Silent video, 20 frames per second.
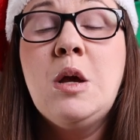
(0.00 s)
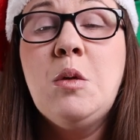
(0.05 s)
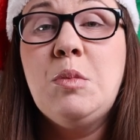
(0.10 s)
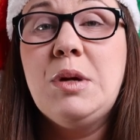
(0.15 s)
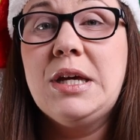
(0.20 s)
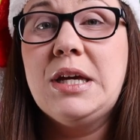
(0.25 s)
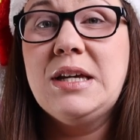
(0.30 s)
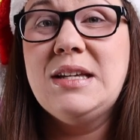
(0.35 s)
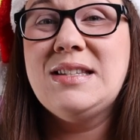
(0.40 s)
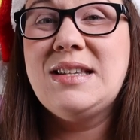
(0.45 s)

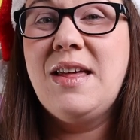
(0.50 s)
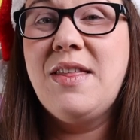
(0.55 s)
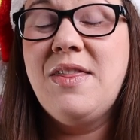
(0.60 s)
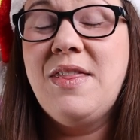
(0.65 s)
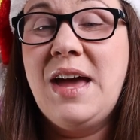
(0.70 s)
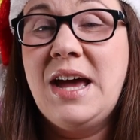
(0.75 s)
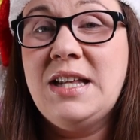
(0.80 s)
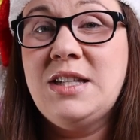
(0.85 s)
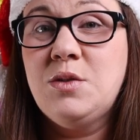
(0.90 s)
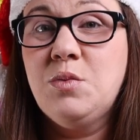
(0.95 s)
because
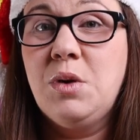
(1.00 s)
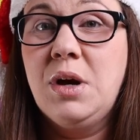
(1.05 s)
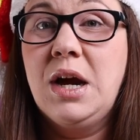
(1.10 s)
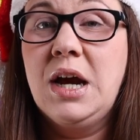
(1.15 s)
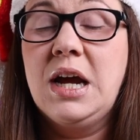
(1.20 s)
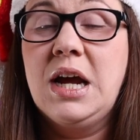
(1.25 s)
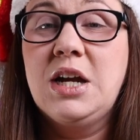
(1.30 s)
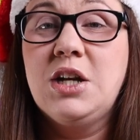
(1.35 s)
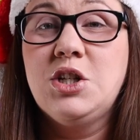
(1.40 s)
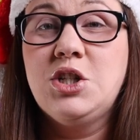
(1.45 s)
that's where
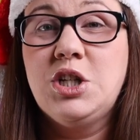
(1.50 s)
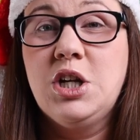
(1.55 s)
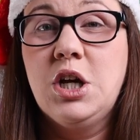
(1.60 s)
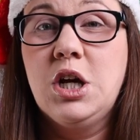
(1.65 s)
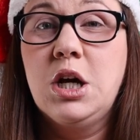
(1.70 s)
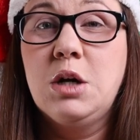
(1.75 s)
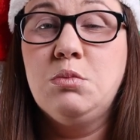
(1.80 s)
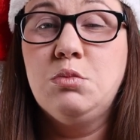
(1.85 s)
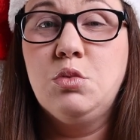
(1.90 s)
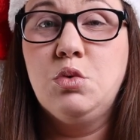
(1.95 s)
I kind of
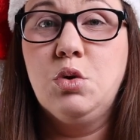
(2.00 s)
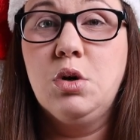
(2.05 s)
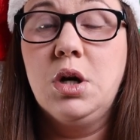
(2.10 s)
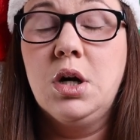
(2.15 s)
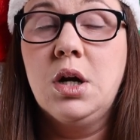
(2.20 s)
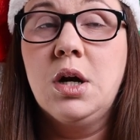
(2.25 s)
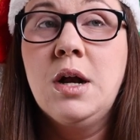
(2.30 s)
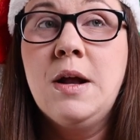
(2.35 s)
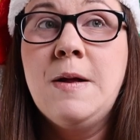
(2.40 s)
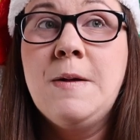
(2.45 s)
share a
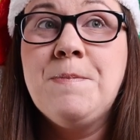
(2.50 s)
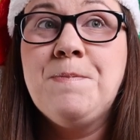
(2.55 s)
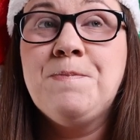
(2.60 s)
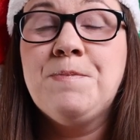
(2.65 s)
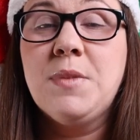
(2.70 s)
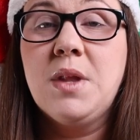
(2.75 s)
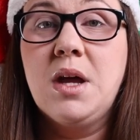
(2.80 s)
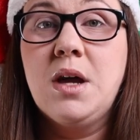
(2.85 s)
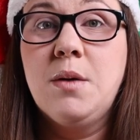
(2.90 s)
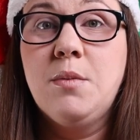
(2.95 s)
more
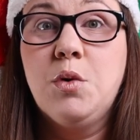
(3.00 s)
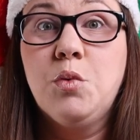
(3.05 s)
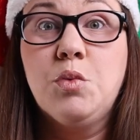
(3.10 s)
um,